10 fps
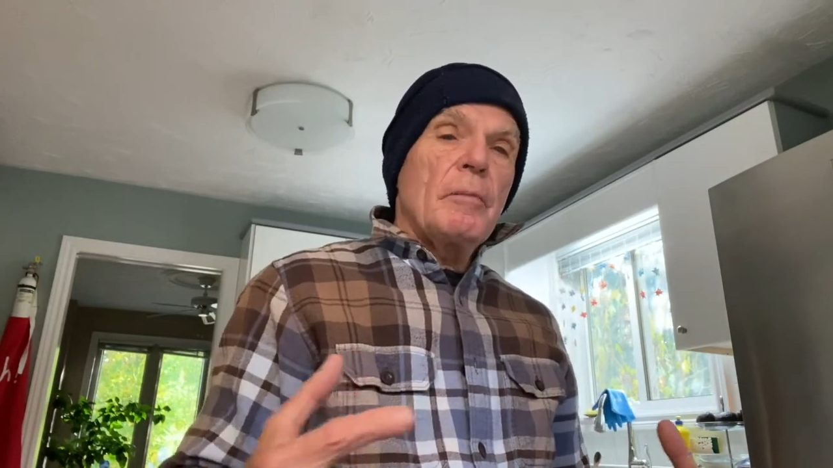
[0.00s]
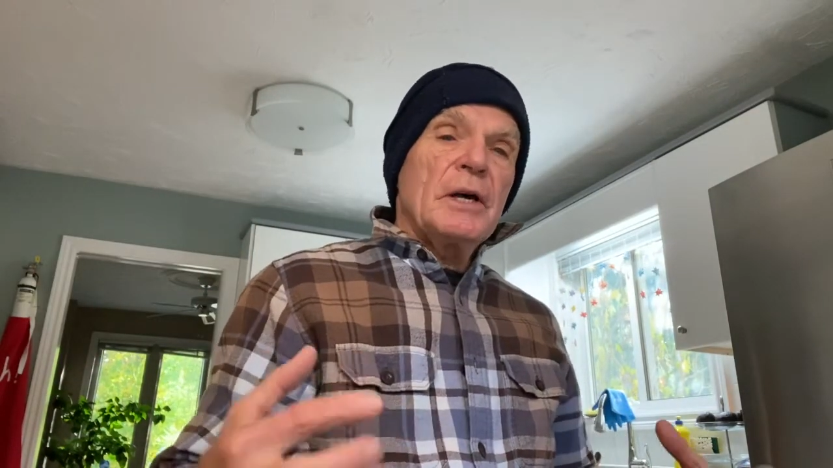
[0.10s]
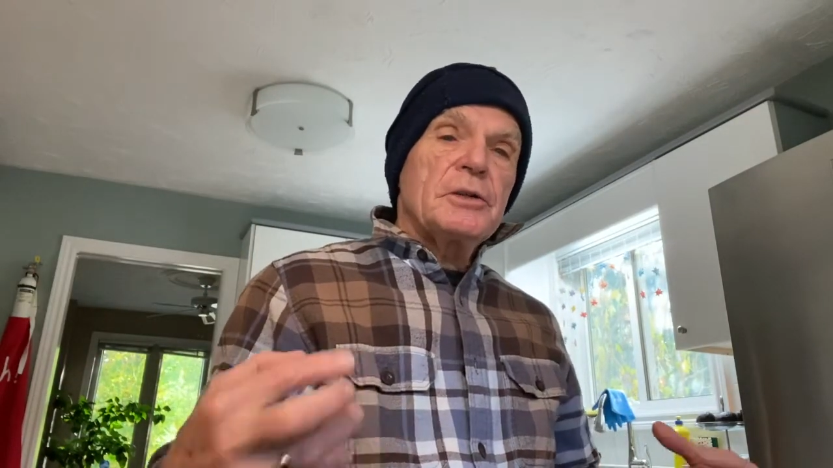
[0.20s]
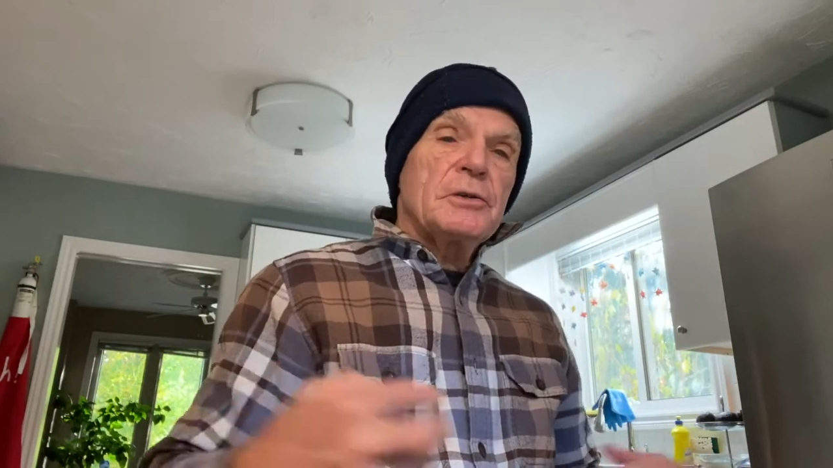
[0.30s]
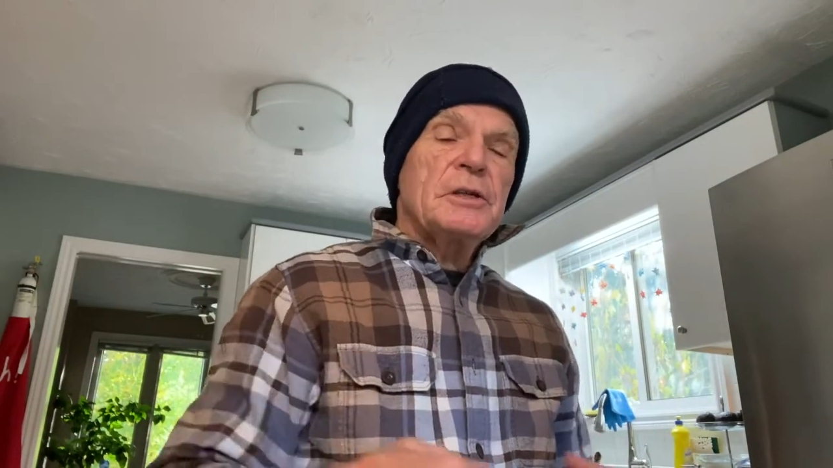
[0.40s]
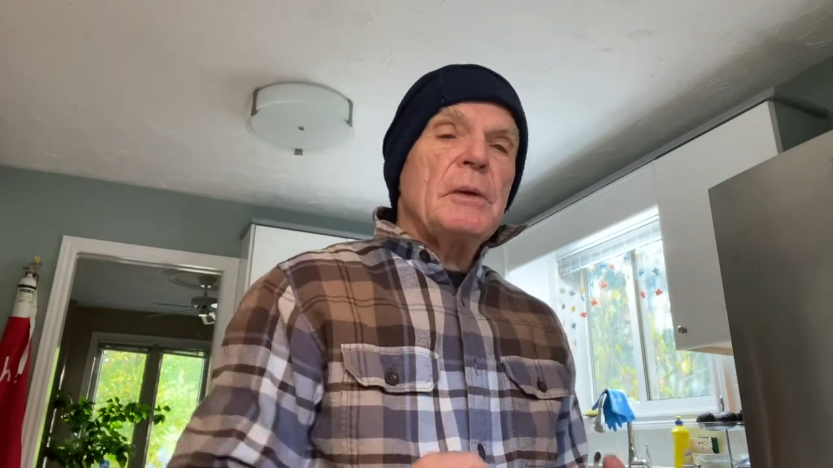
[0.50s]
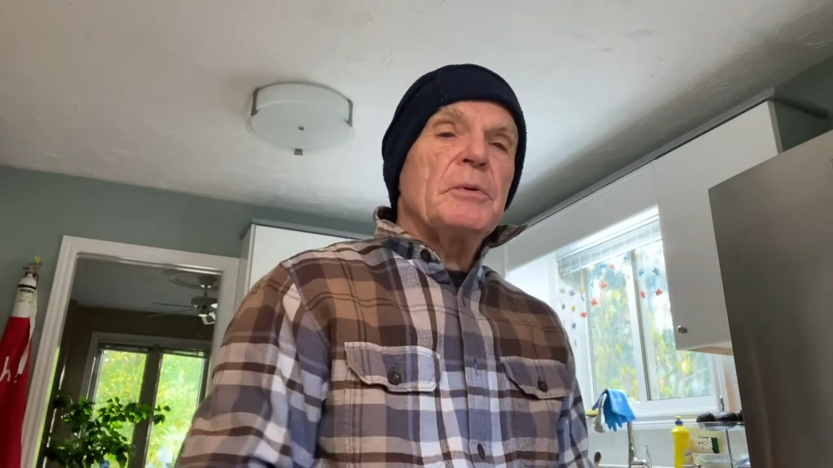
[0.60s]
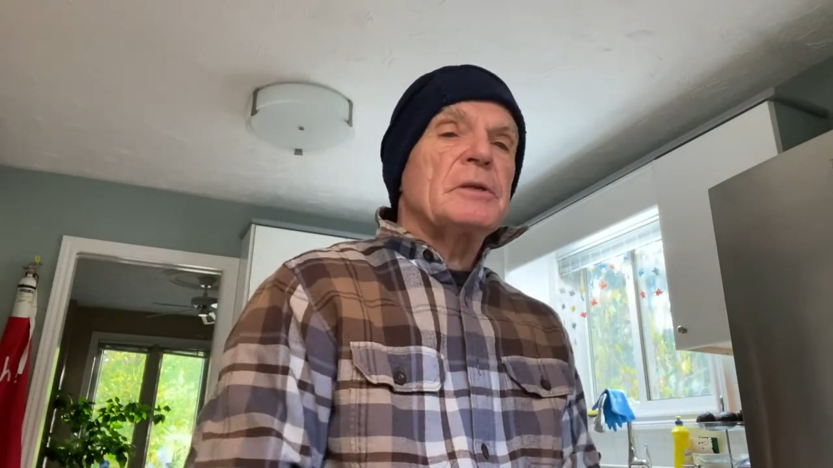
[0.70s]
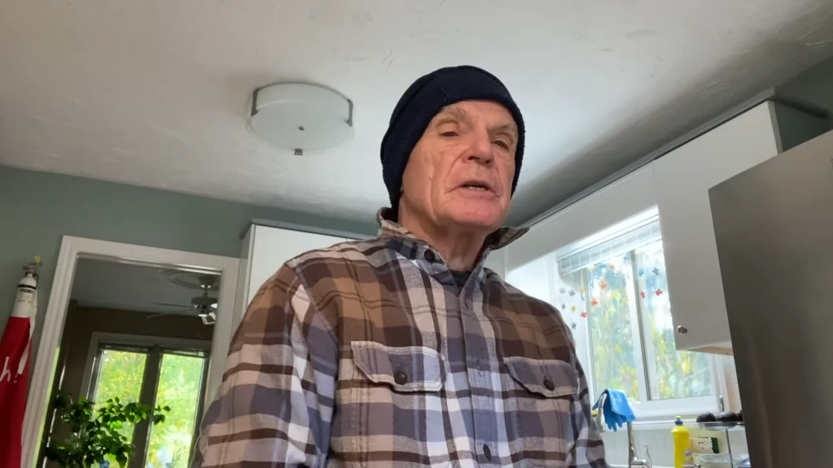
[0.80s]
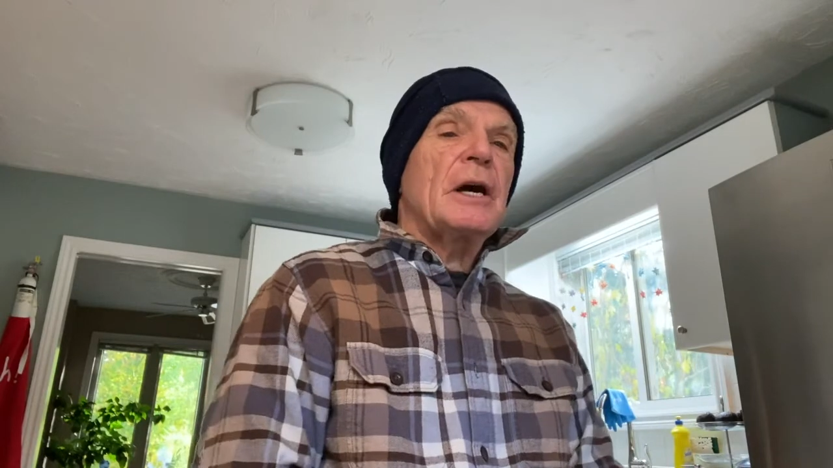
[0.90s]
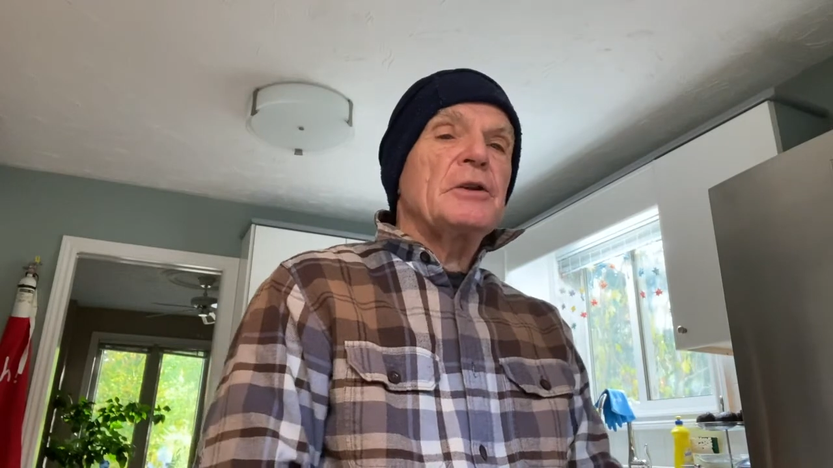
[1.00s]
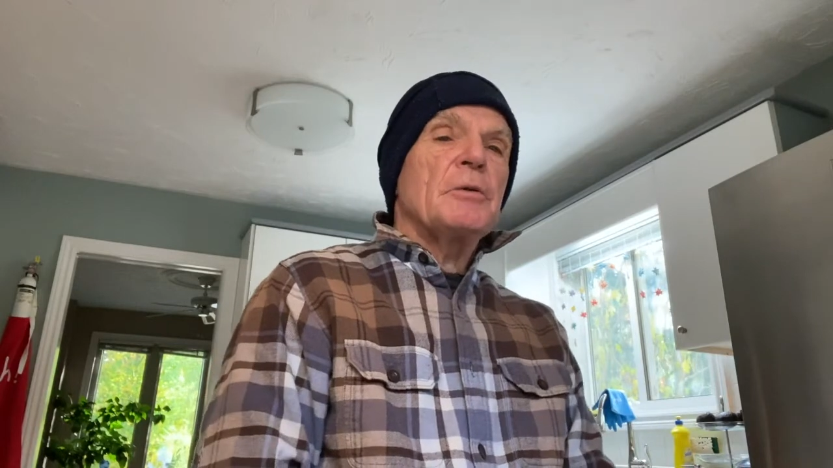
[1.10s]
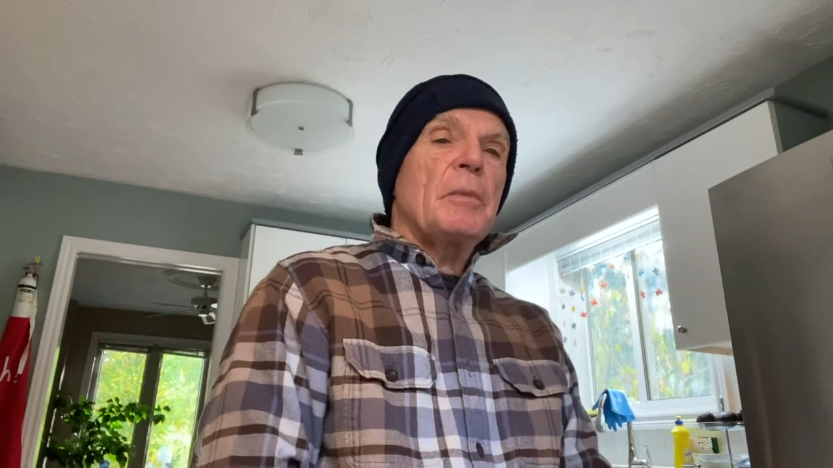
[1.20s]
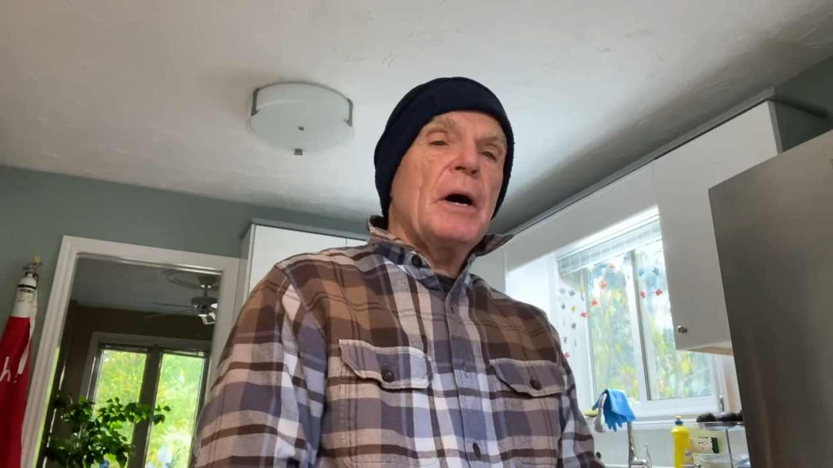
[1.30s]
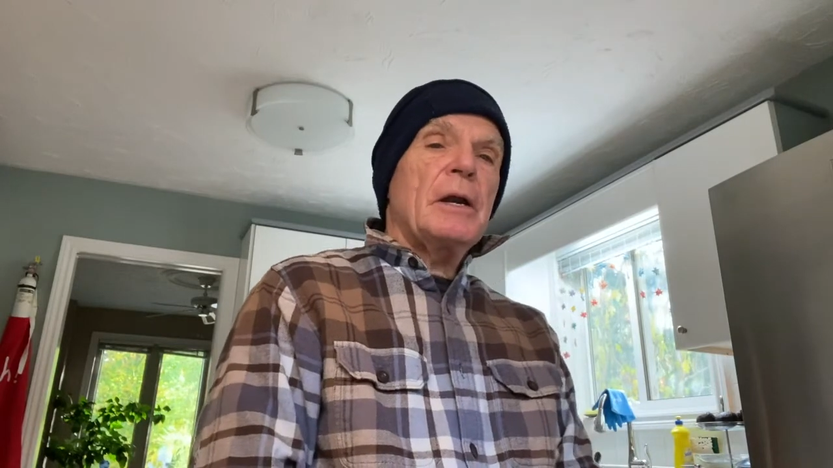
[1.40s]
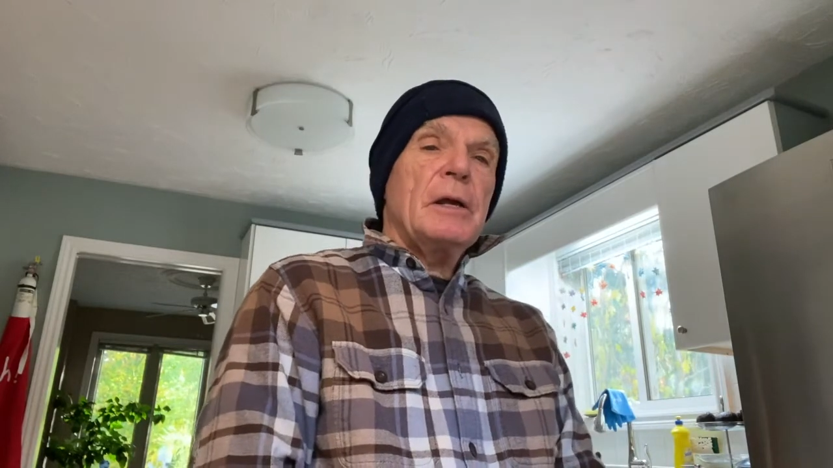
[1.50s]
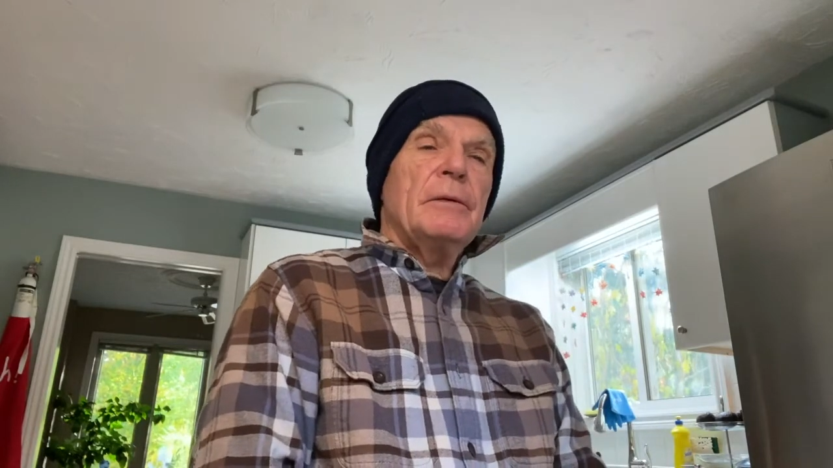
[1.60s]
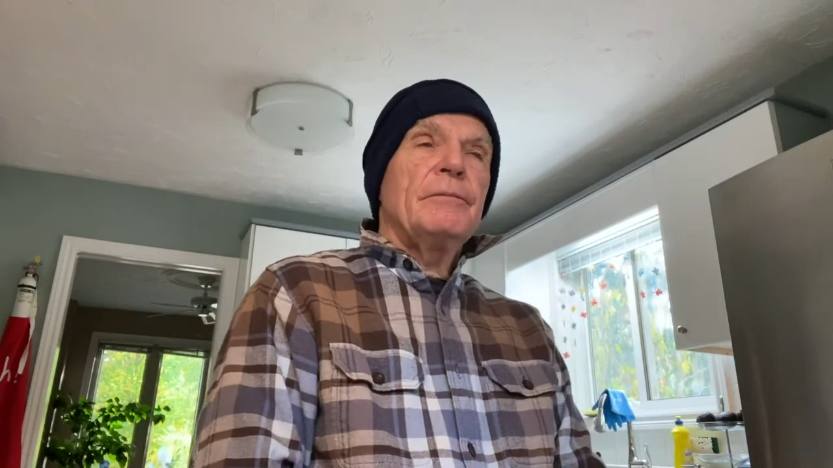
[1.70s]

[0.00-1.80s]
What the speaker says: muscles deep inside your body.